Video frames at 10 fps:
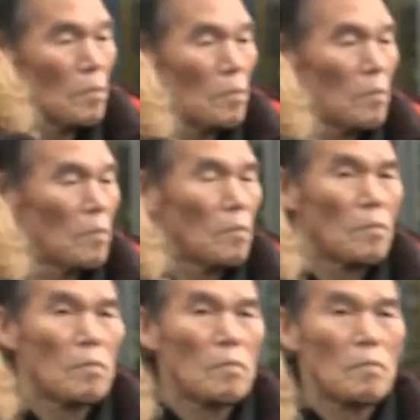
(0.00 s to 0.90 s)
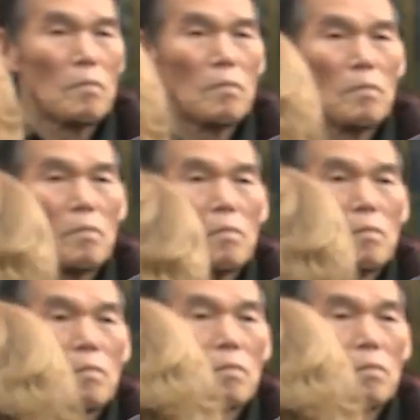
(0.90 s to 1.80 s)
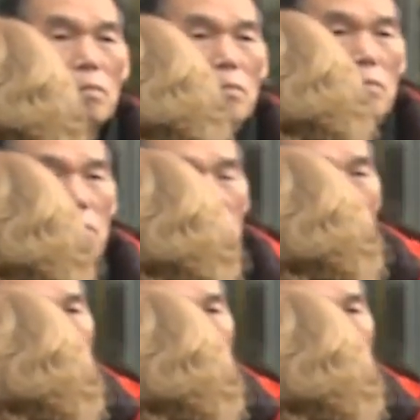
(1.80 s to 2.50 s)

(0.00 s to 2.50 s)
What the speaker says: This person isn't speaking.